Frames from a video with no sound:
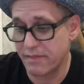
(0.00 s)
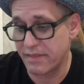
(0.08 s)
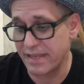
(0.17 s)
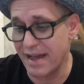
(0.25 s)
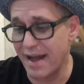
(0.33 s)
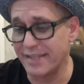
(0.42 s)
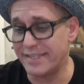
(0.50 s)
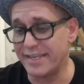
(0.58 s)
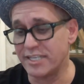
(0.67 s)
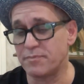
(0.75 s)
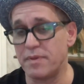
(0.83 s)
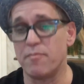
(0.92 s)

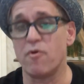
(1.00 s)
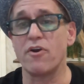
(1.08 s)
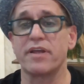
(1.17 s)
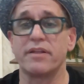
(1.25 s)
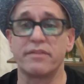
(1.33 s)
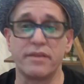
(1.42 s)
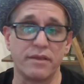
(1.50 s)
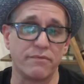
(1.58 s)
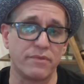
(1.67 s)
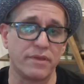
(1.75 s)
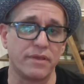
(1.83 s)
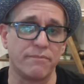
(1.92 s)
ITSP market,
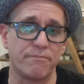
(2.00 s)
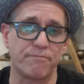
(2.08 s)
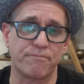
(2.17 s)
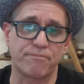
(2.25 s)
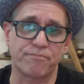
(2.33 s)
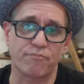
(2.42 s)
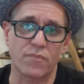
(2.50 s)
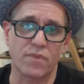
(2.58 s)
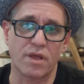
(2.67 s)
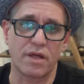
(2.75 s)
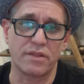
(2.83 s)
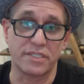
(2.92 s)
the
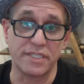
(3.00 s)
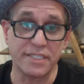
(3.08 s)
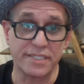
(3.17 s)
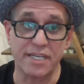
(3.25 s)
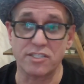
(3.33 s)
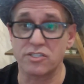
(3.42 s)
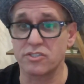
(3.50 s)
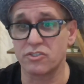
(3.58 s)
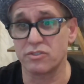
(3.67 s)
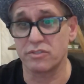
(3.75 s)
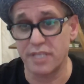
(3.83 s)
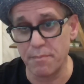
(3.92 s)
CSAT's
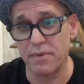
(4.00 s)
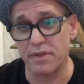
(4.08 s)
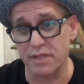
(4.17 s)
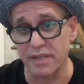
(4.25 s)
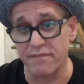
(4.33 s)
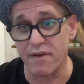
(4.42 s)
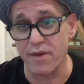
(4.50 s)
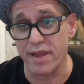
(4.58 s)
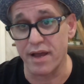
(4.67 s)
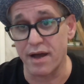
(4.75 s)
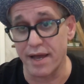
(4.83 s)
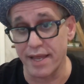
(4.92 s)
typically very
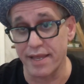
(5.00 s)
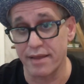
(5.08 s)
high.